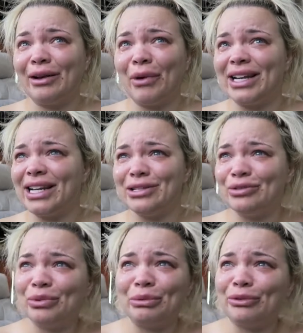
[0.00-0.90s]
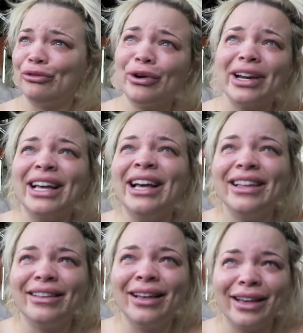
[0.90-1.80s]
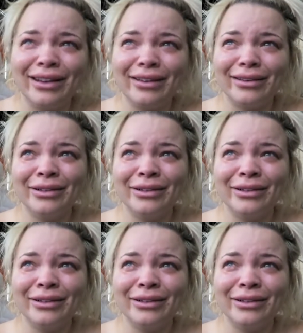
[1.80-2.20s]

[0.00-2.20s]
like why didn't I do more before? Like,